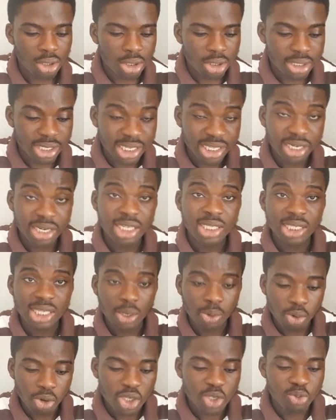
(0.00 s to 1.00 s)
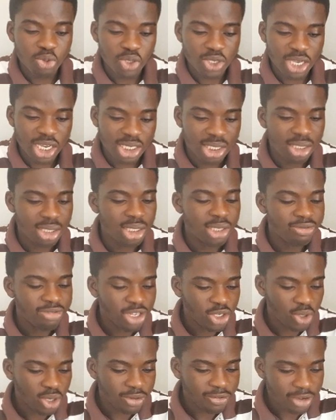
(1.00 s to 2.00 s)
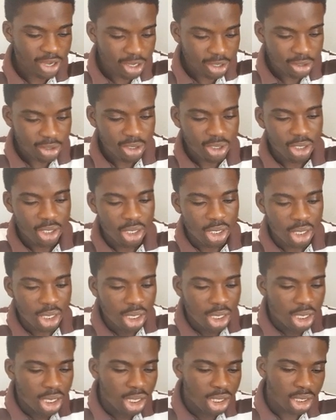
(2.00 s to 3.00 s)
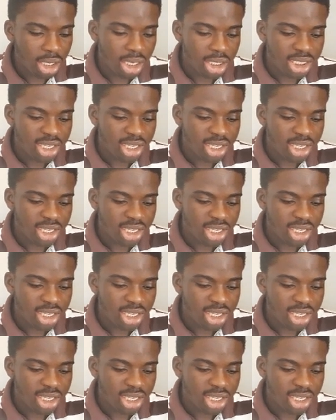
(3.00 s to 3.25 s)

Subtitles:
the internet is the world's most extensive network. Fine. Internet